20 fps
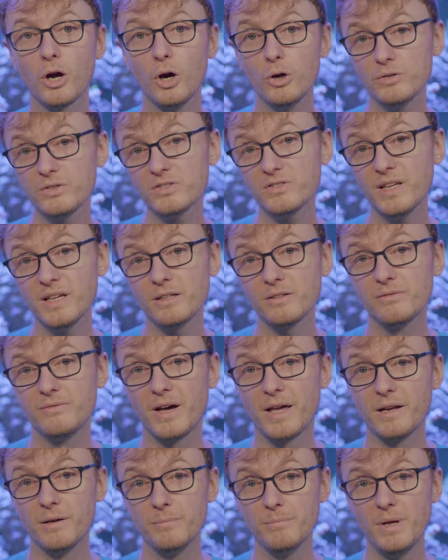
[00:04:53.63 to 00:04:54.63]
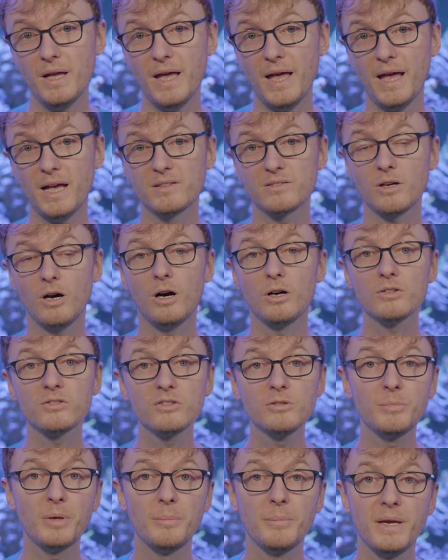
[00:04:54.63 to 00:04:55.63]
Cone snail venom has
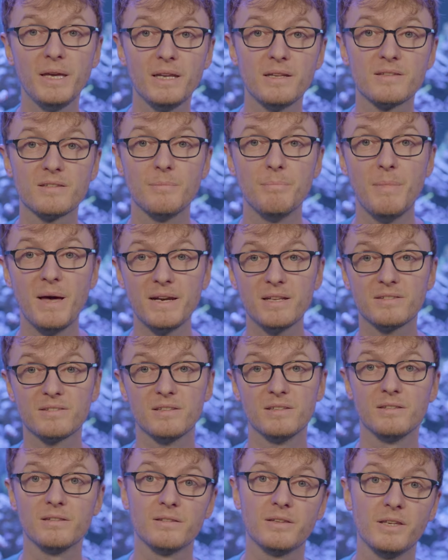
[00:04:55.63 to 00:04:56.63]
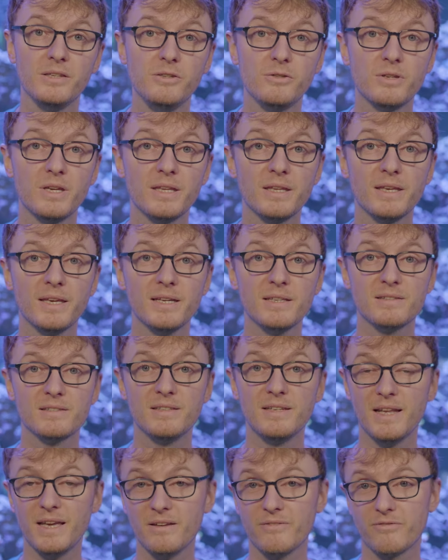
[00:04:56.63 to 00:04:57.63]
also been made into medicine that you can get
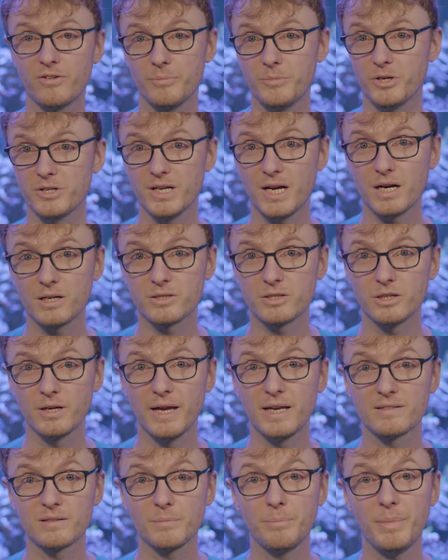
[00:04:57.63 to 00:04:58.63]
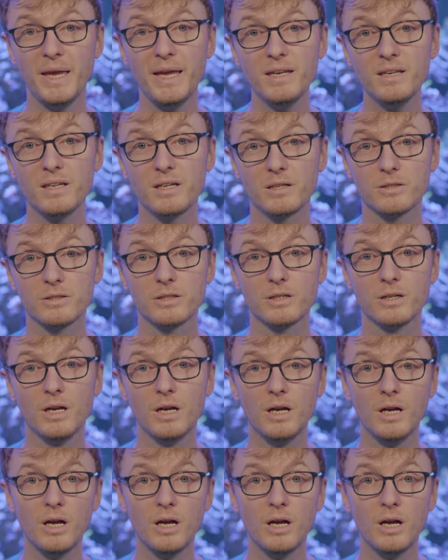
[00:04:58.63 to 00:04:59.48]
today from your doctor as a painkiller